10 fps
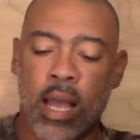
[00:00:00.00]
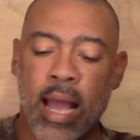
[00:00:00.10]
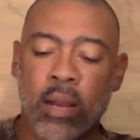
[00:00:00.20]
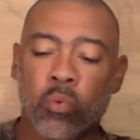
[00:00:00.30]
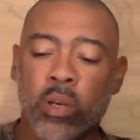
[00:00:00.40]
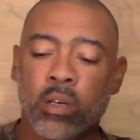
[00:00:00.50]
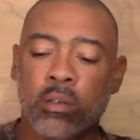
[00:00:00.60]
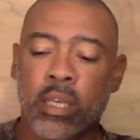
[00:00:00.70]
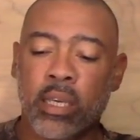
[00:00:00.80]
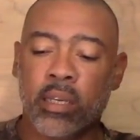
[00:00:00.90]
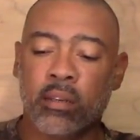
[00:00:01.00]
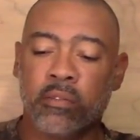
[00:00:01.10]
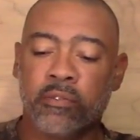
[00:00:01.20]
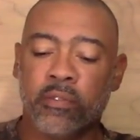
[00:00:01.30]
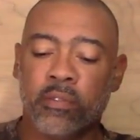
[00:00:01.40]
I will
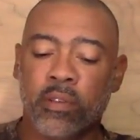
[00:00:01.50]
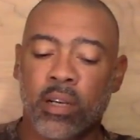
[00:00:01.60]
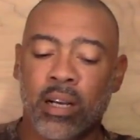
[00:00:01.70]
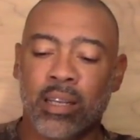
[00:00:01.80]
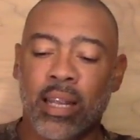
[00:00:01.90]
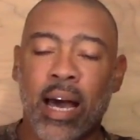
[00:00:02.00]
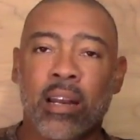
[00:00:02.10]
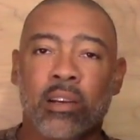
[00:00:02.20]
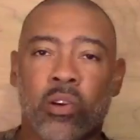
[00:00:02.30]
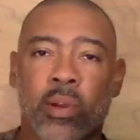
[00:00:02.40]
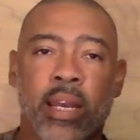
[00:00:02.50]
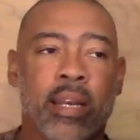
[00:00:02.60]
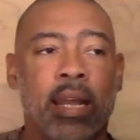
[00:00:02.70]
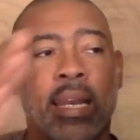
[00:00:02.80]
give a lot of credit,